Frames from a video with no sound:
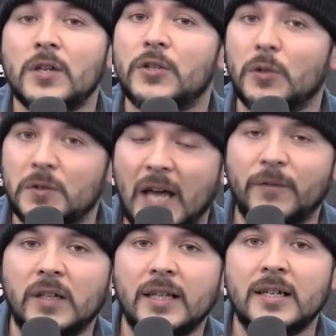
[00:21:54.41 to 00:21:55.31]
so you'll
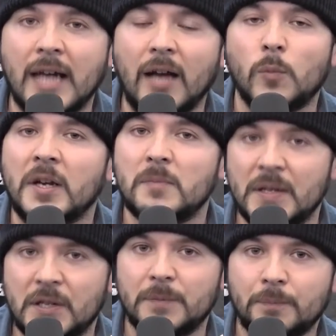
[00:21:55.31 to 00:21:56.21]
definitely not want to
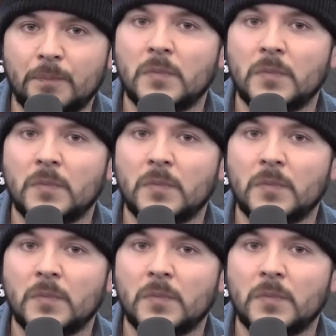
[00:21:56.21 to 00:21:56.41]
miss it.